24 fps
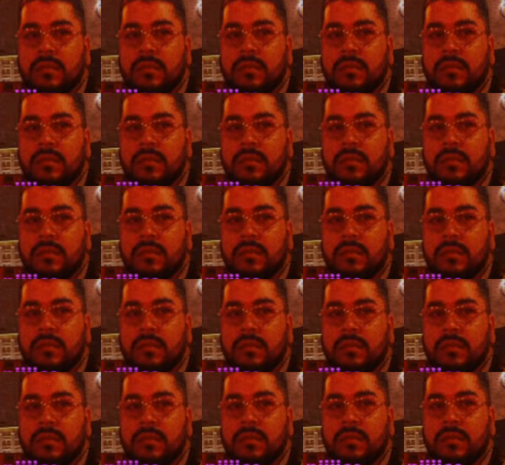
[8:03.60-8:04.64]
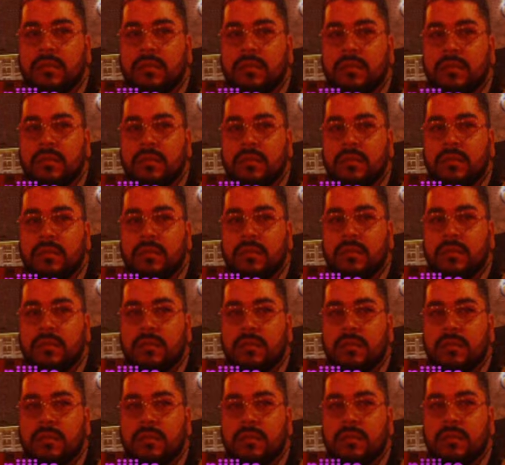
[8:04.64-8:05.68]

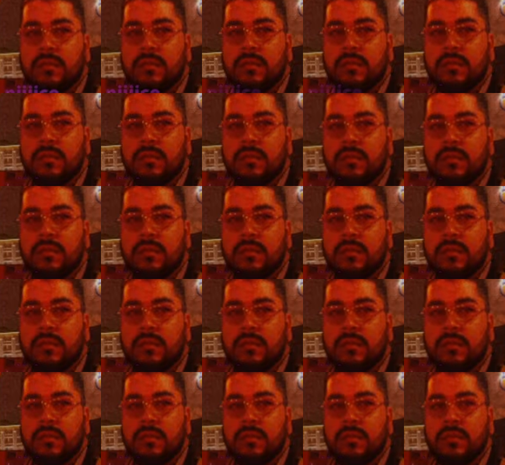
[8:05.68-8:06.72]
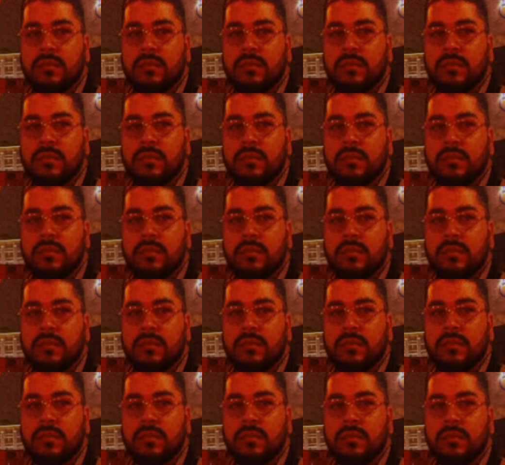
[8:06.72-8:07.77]

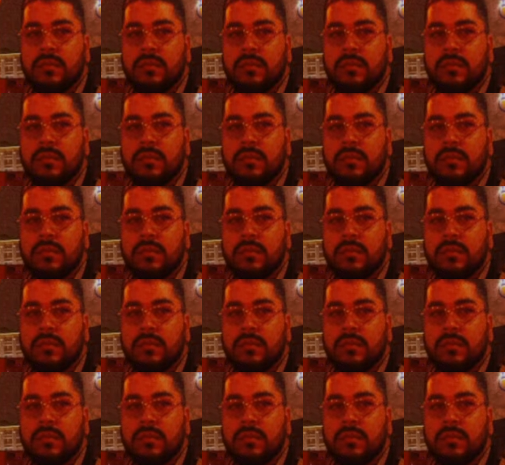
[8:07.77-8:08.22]
No words are spoken by the person on screen.